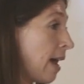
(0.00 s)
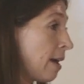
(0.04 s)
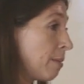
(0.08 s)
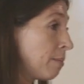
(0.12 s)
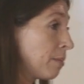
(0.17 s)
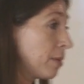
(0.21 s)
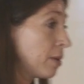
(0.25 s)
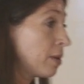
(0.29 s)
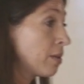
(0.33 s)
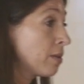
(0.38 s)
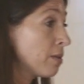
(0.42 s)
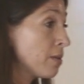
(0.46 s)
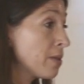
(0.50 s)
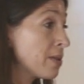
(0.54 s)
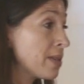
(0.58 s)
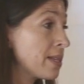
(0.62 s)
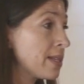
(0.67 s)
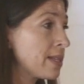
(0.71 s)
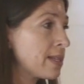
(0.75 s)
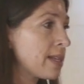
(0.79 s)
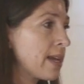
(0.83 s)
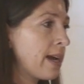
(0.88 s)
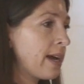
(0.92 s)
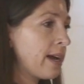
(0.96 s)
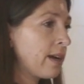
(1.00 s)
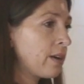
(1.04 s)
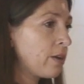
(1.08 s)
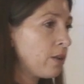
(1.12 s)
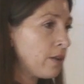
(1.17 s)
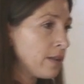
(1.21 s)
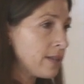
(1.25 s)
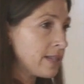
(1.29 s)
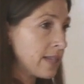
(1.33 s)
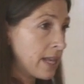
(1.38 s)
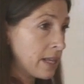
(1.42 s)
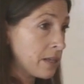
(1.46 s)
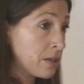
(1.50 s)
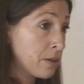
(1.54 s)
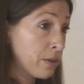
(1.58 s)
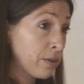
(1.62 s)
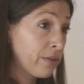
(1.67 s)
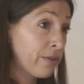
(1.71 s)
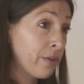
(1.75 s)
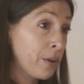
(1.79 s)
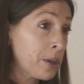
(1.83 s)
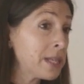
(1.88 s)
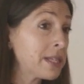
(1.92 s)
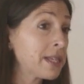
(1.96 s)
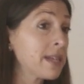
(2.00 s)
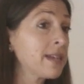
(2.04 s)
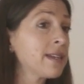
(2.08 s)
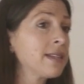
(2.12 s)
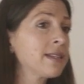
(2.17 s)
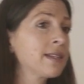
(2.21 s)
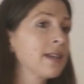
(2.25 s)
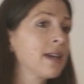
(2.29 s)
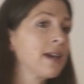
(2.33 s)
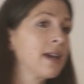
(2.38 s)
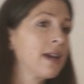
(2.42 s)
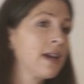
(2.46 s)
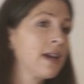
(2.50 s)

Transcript: I produced uh, called Censored Voices